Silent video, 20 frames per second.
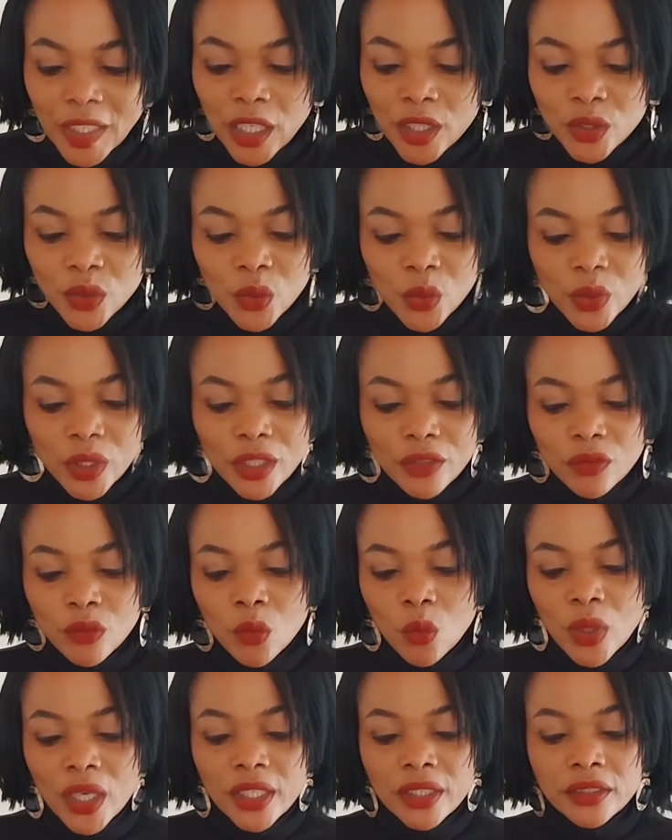So
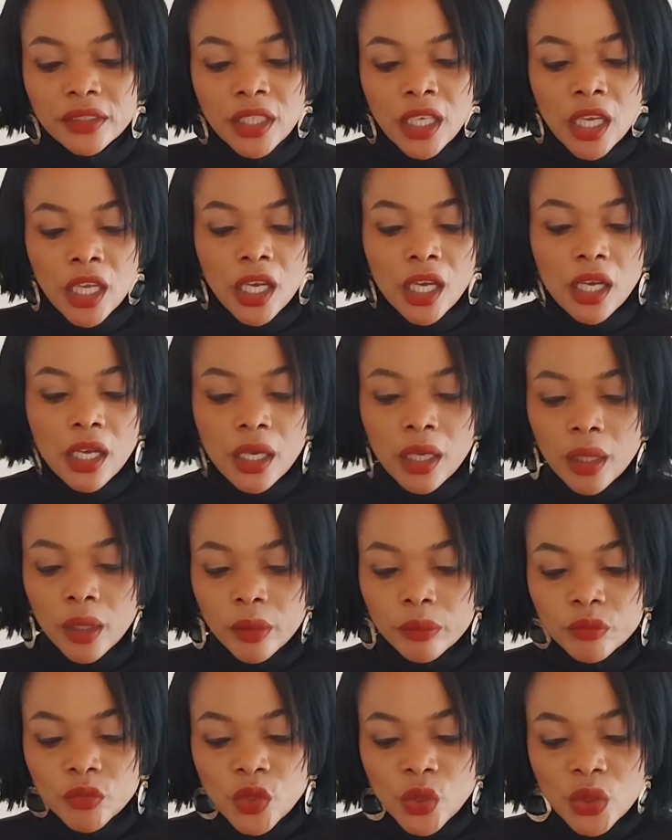even when
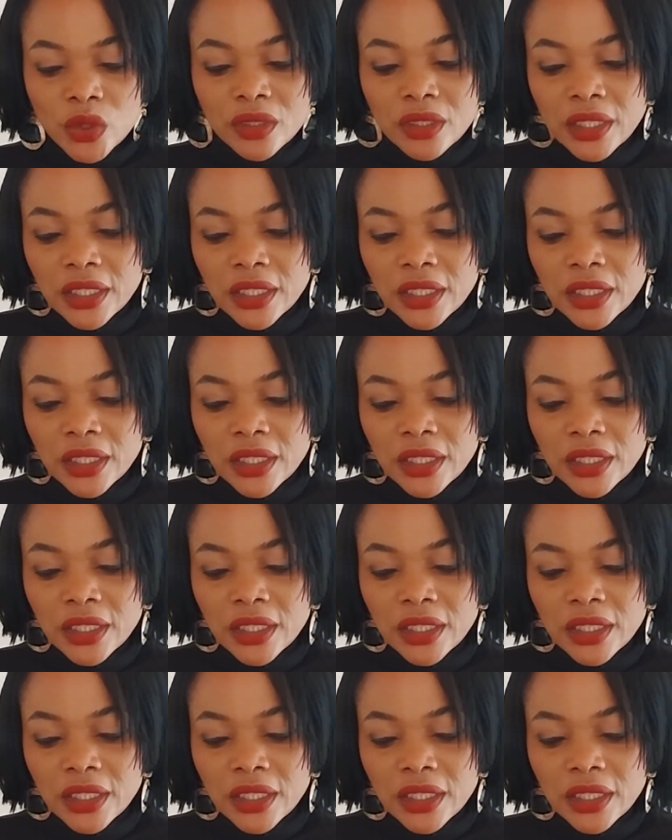uh, those